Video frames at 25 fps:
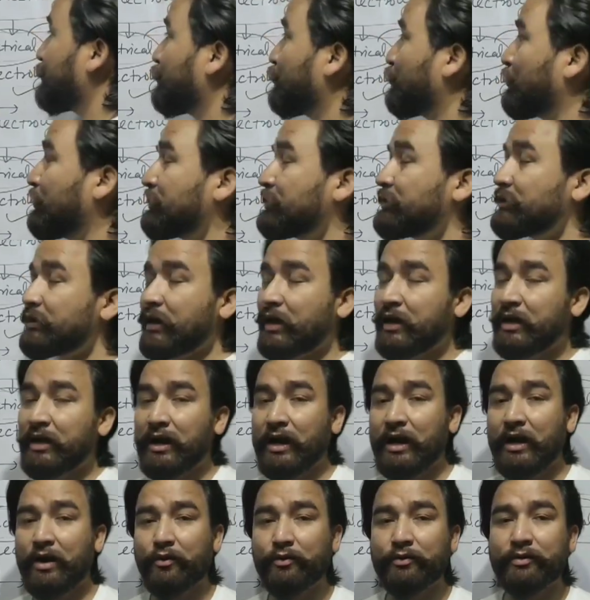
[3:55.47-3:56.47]
which
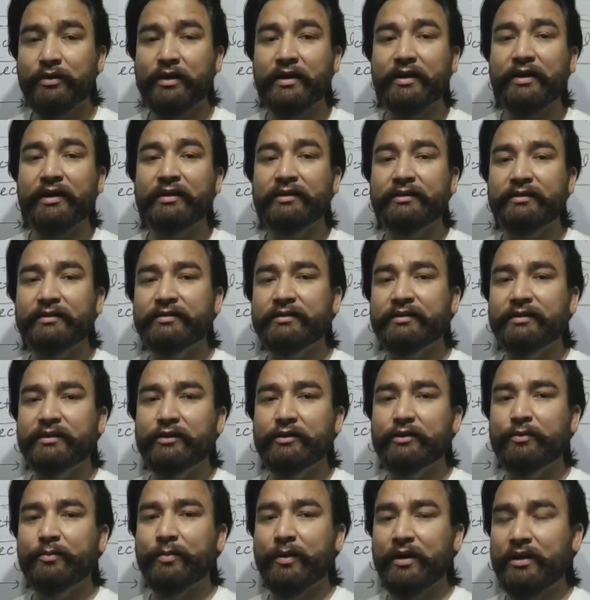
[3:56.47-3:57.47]
allow the electricity
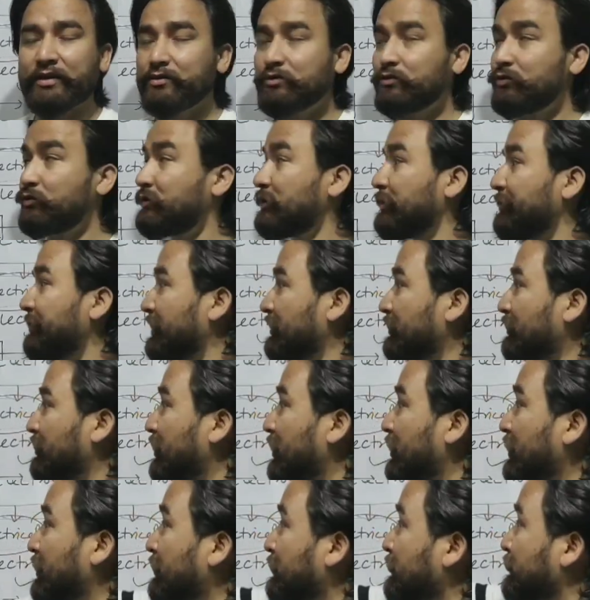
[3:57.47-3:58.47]
to pass through them are
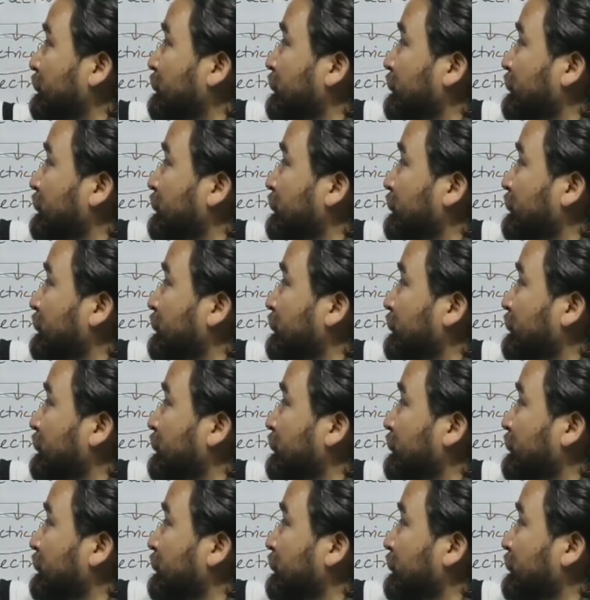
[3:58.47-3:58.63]
called